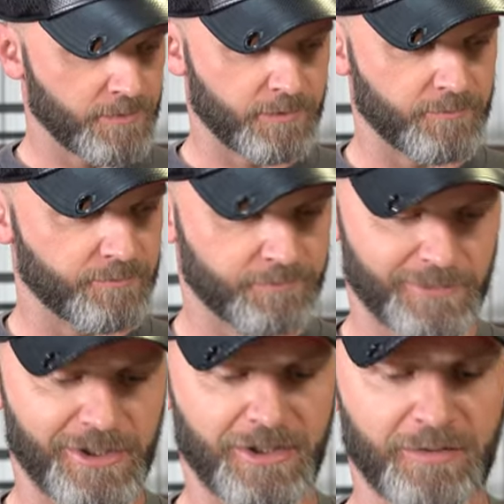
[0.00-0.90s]
Um,
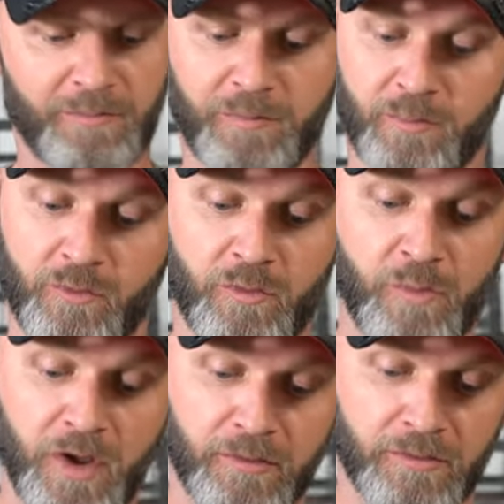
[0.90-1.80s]
again, you
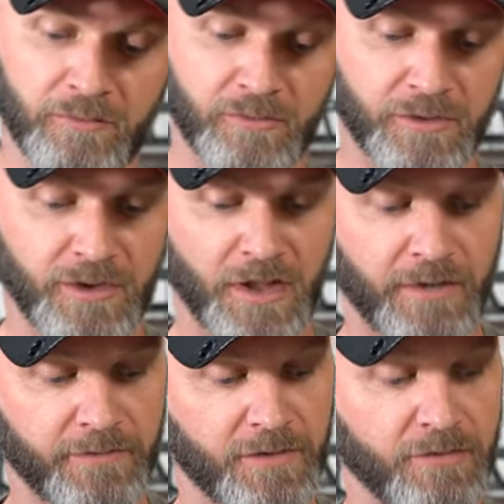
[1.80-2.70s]
probably wouldn't
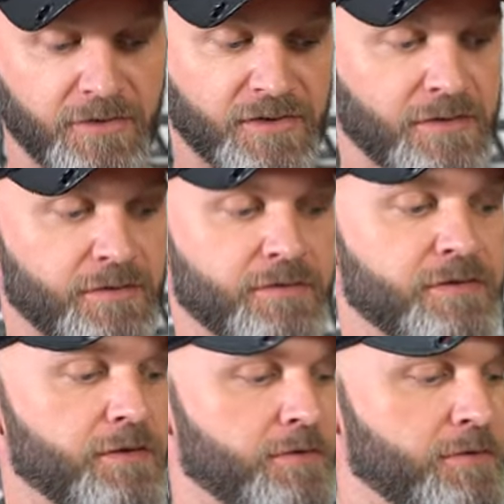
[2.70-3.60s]
ever notice it,
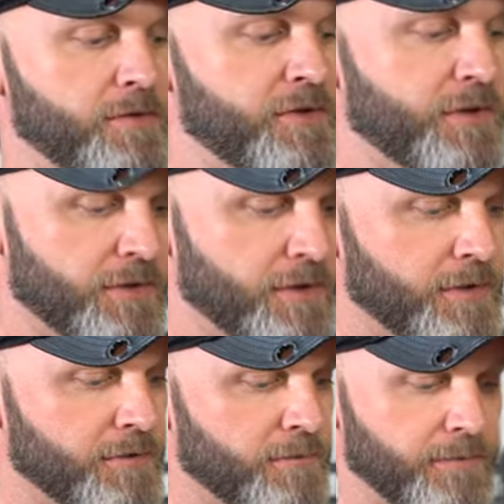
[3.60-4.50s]
so it's a good
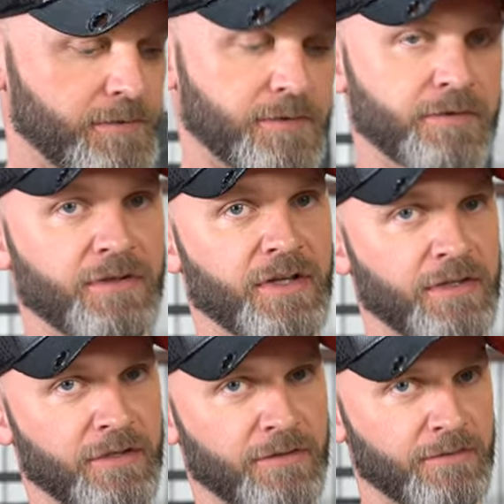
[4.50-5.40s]
deal for
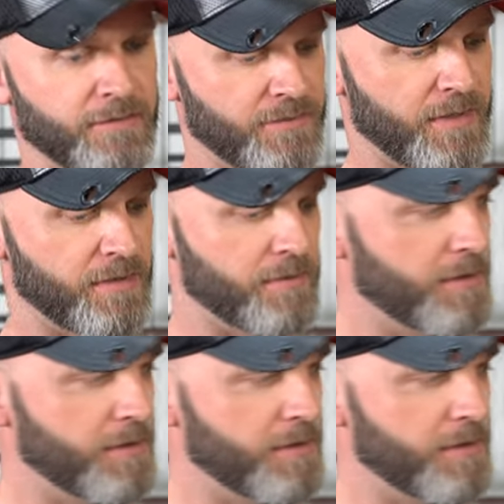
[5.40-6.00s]
ten dollar set of